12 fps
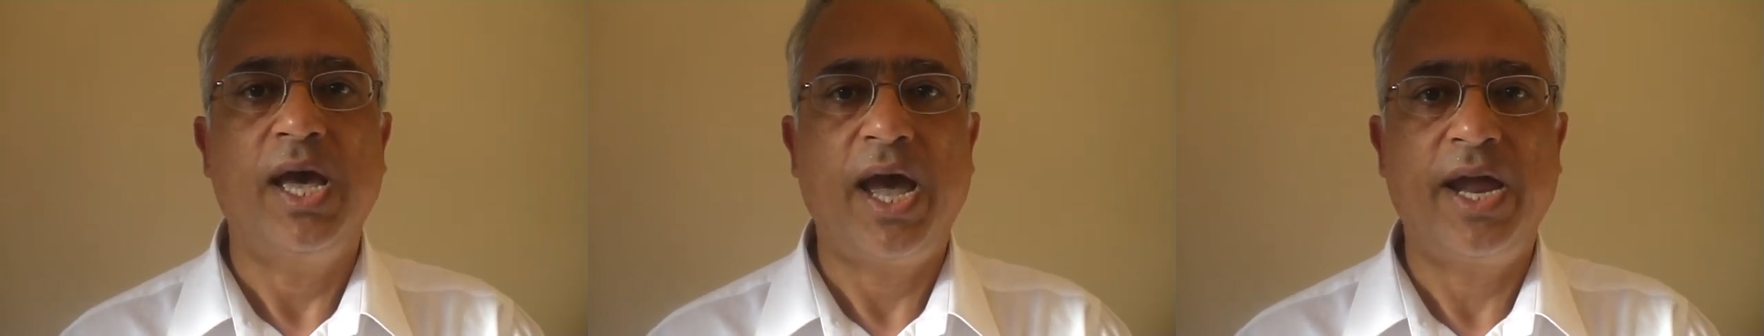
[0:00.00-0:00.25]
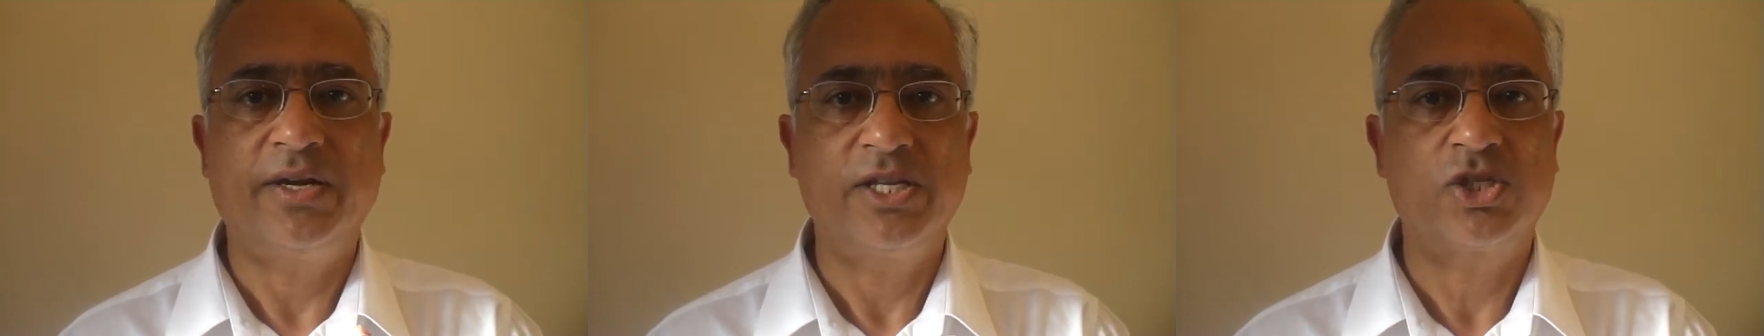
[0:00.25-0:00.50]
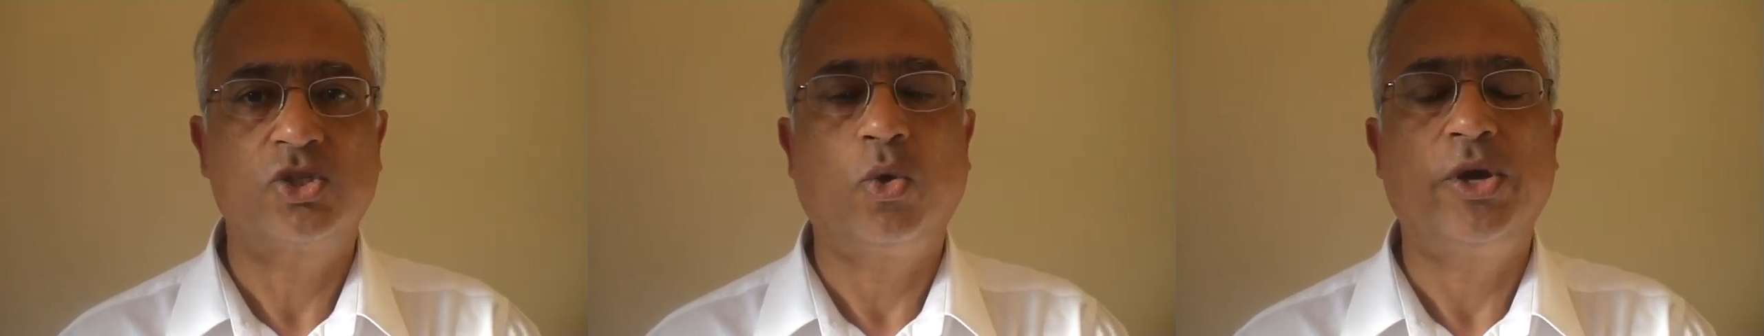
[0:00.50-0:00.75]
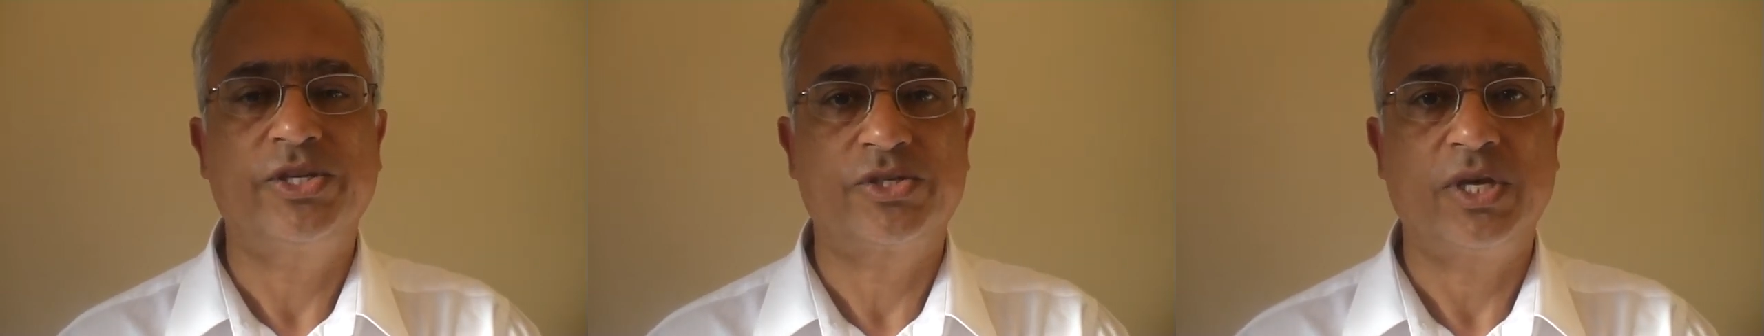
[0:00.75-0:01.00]
and
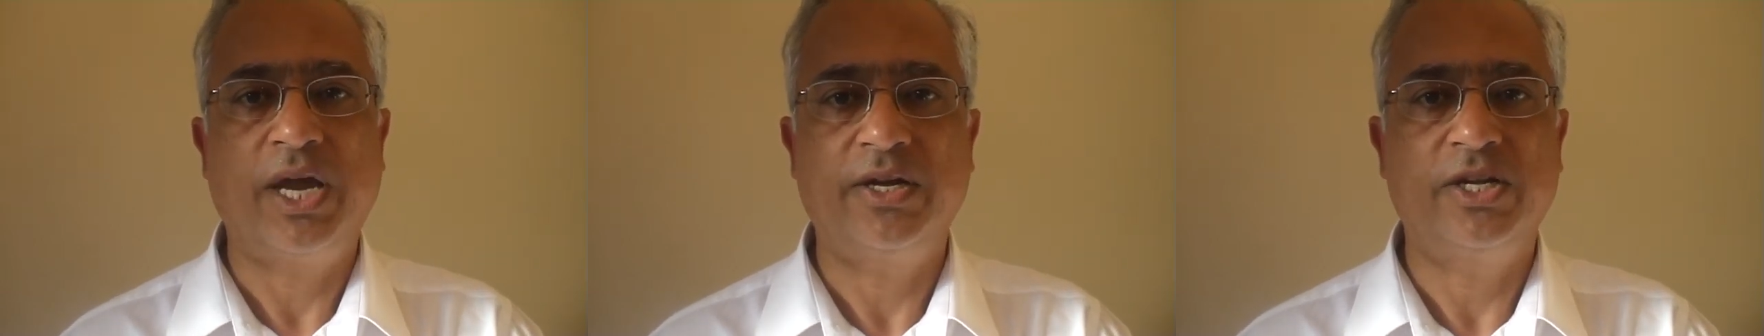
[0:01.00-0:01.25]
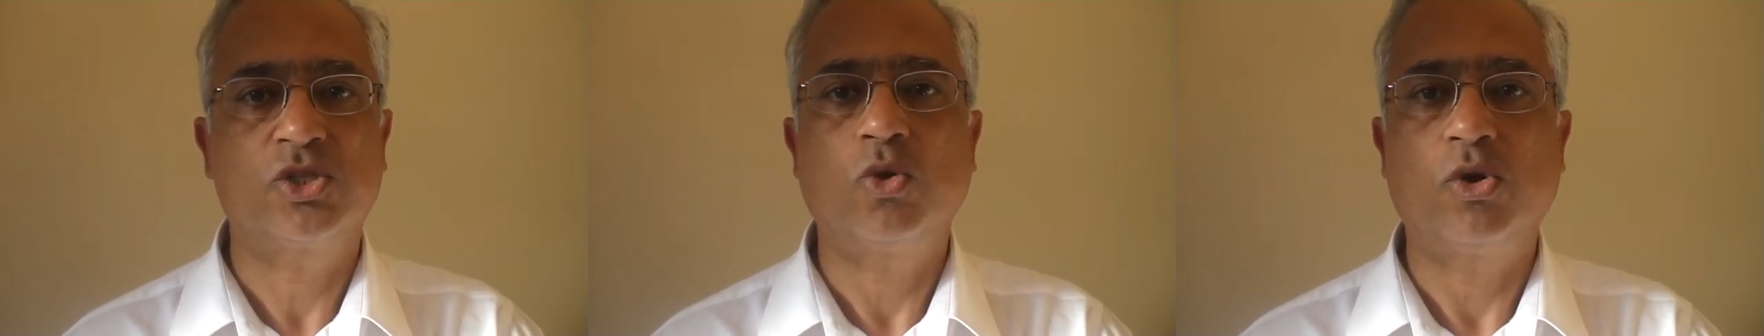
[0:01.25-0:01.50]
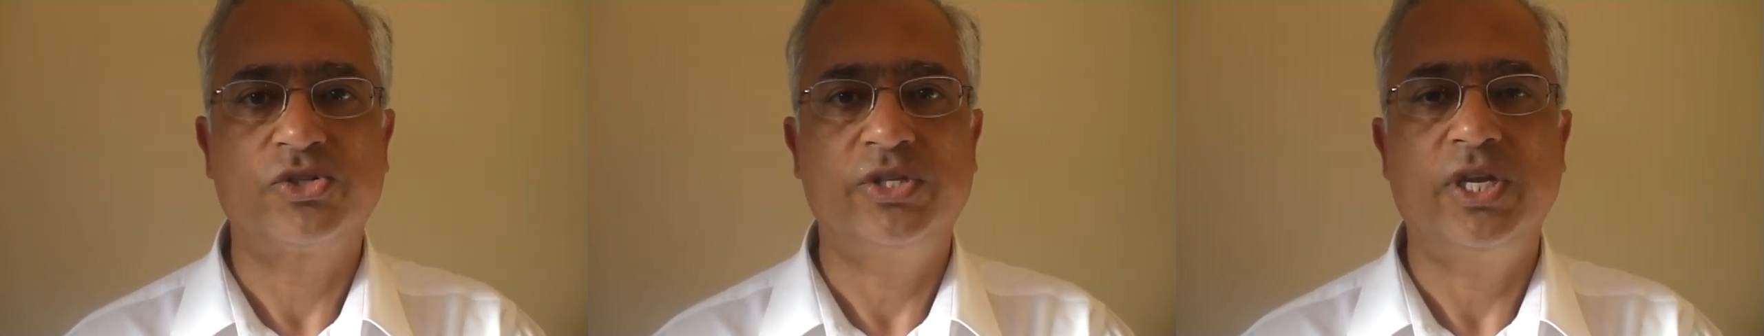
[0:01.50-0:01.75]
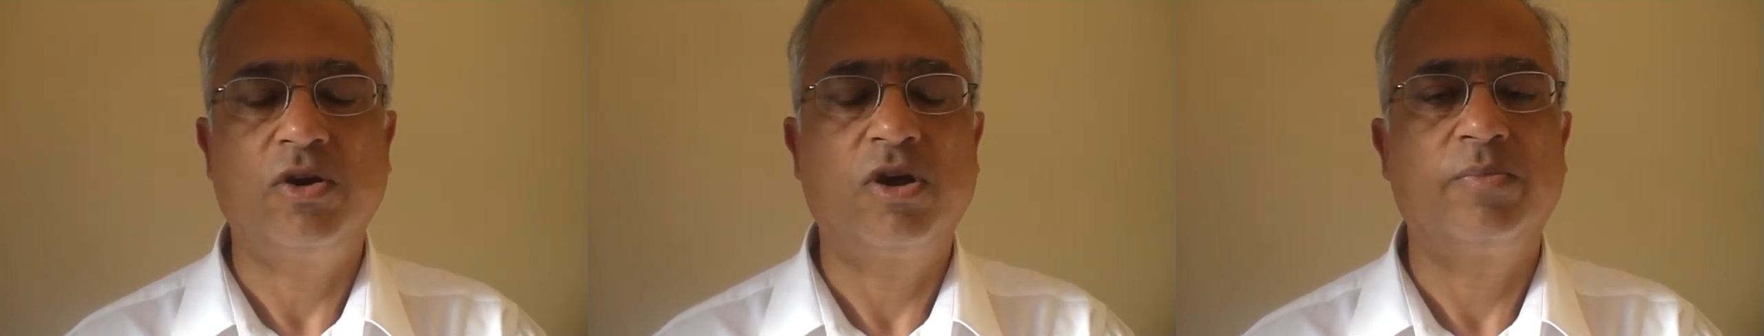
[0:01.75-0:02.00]
destroys and distorts
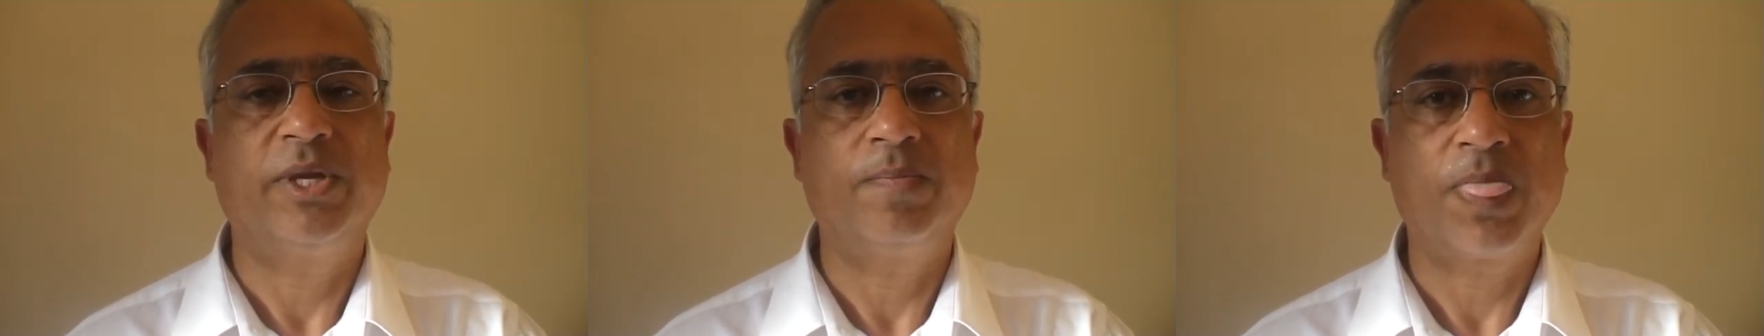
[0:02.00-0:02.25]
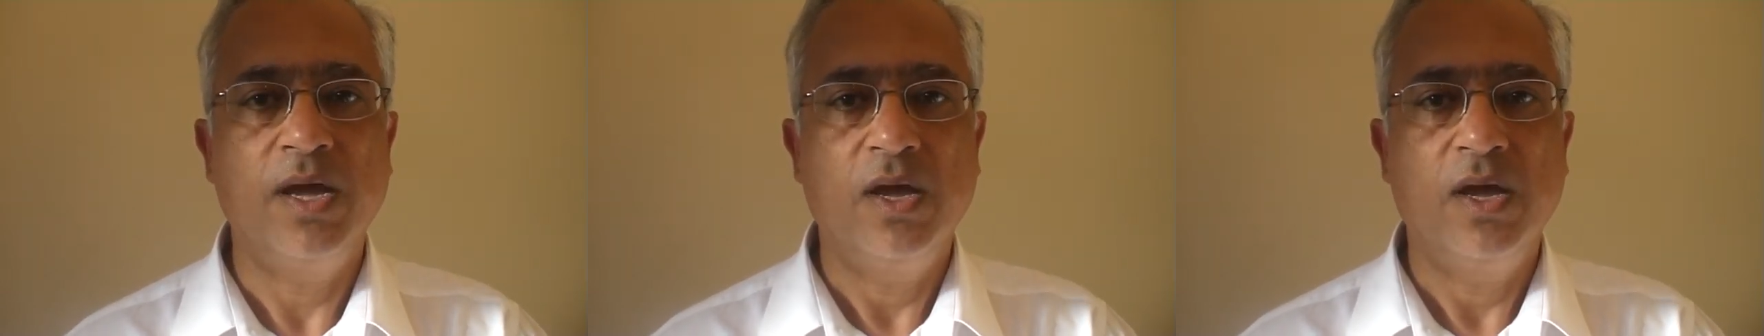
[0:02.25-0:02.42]
the economy.